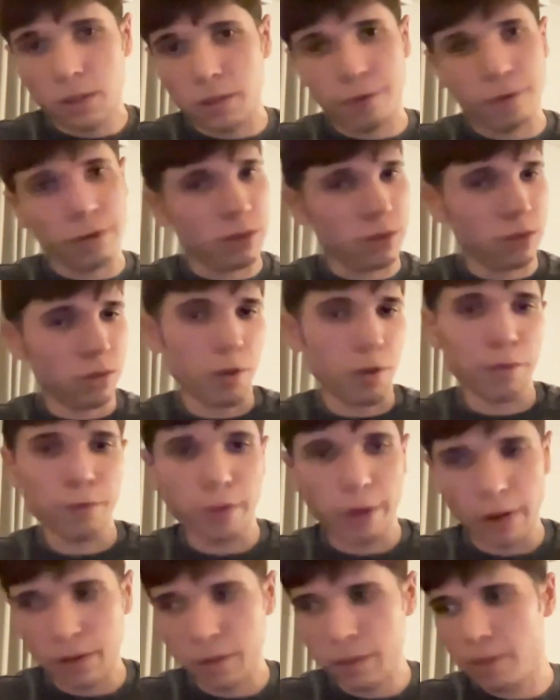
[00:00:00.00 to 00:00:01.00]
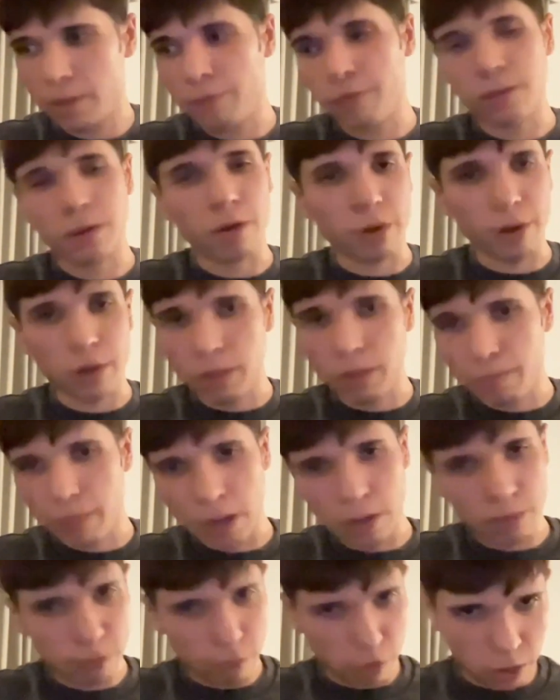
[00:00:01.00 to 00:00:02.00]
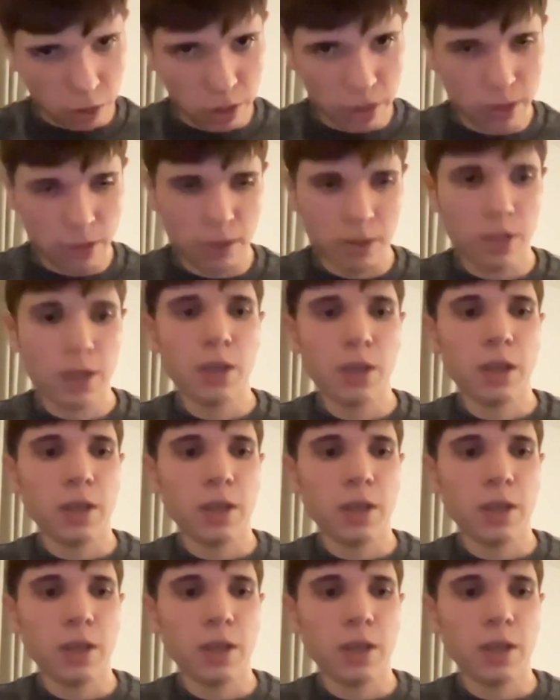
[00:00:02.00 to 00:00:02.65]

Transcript: different softwares, different Arc compatible wallets.